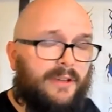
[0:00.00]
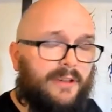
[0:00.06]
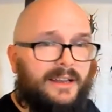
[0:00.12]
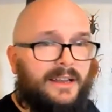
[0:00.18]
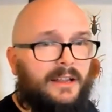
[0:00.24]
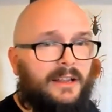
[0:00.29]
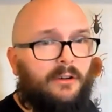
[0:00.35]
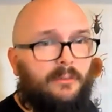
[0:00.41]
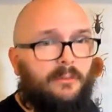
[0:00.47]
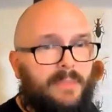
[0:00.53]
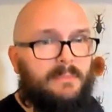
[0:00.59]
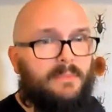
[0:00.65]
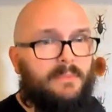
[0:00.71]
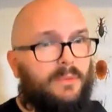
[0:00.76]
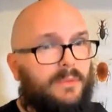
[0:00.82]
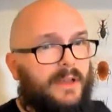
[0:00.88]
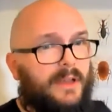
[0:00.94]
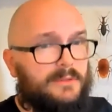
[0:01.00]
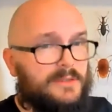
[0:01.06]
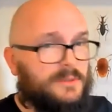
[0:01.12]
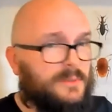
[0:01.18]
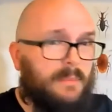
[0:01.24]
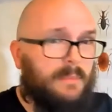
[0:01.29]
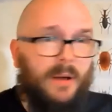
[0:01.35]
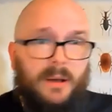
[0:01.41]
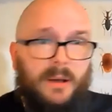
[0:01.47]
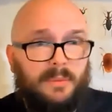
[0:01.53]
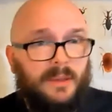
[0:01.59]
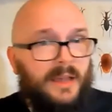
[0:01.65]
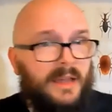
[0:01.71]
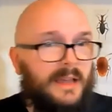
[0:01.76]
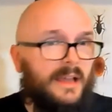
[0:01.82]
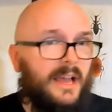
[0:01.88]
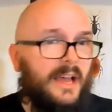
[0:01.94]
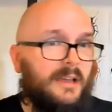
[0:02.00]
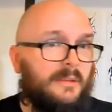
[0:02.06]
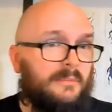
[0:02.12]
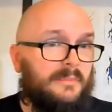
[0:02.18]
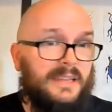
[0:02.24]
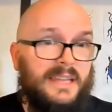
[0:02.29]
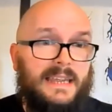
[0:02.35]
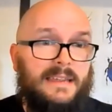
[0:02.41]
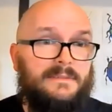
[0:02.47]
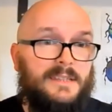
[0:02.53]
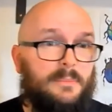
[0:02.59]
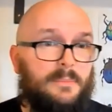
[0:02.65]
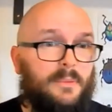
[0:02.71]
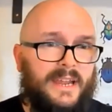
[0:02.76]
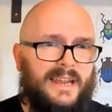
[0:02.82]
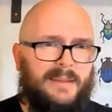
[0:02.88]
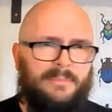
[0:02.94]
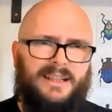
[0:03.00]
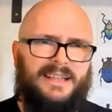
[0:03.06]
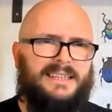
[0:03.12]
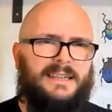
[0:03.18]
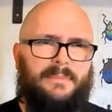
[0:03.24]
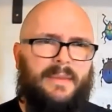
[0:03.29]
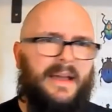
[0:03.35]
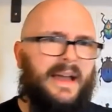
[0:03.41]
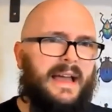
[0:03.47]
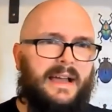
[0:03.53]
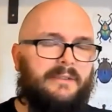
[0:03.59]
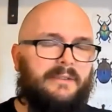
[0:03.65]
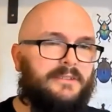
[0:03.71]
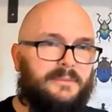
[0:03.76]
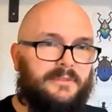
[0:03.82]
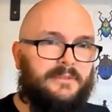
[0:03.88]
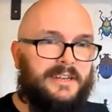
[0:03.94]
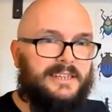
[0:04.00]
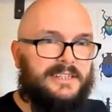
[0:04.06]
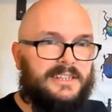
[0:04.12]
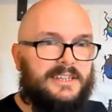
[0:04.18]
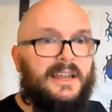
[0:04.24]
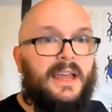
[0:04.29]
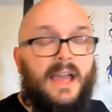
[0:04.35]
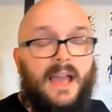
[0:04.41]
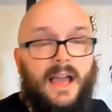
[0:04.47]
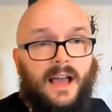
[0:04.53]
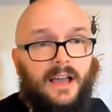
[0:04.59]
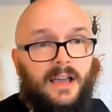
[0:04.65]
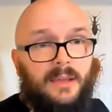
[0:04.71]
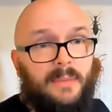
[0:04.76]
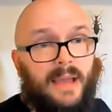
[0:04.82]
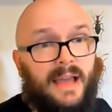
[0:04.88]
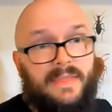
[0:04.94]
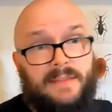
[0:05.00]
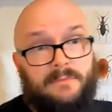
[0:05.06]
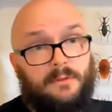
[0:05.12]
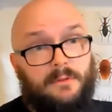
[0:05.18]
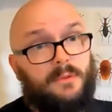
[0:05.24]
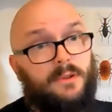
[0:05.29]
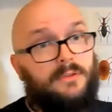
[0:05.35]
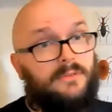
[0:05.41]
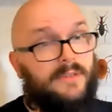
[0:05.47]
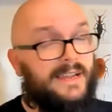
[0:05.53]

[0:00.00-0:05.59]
And a lot of people they'll sweep up um, leaves, they put it in a plastic bag for some reason, um, and then remove it.